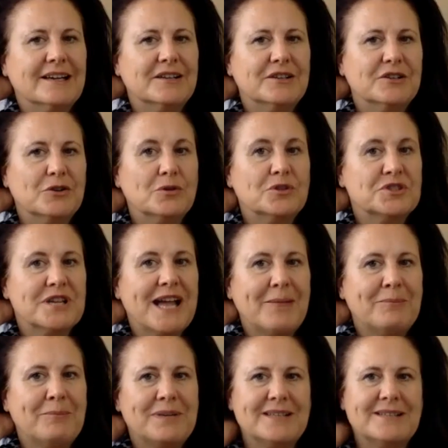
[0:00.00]
your
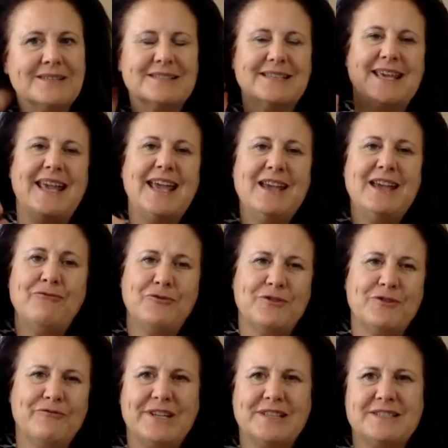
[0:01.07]
chaplains care for
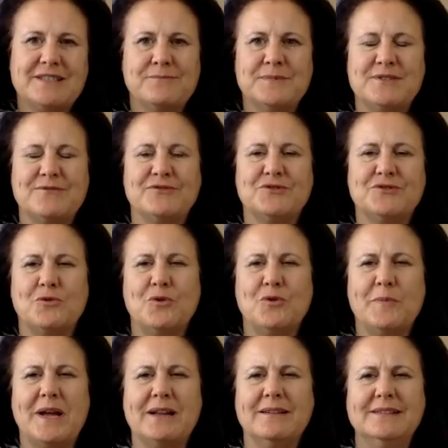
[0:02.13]
the victims of
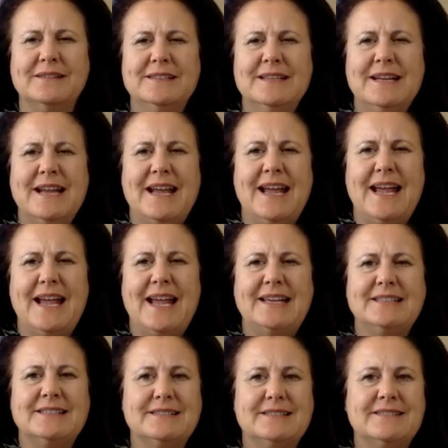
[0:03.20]
trauma?
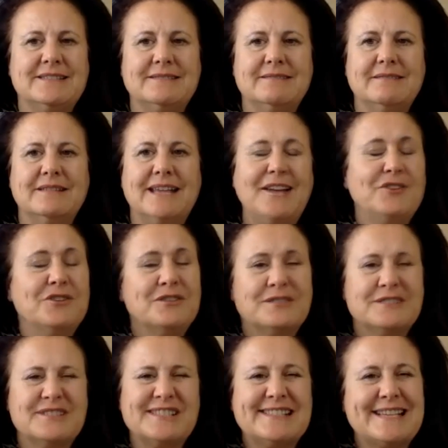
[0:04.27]
And can
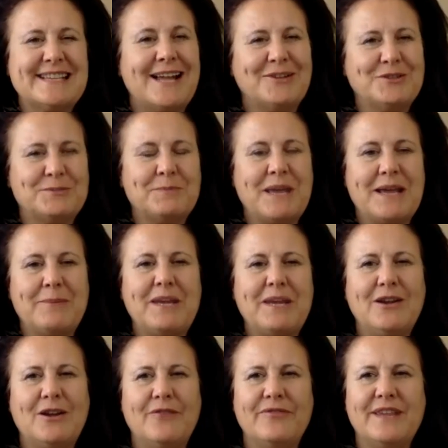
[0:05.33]
you just touch
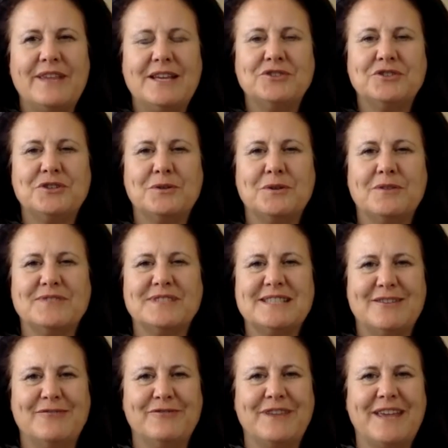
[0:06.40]
maybe on the issue of
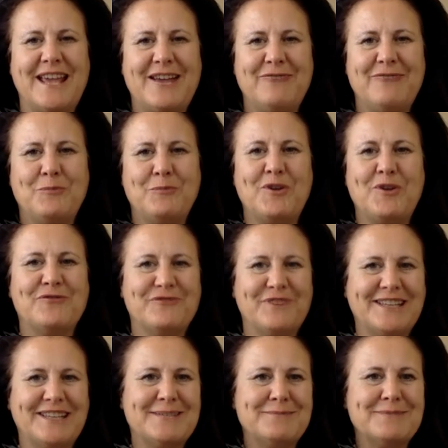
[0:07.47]
self-care for both
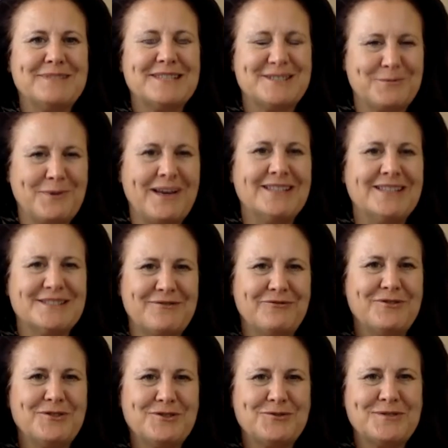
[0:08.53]
victims as well as the
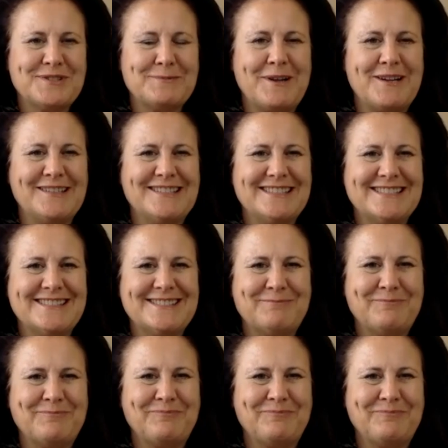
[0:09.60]
first responders?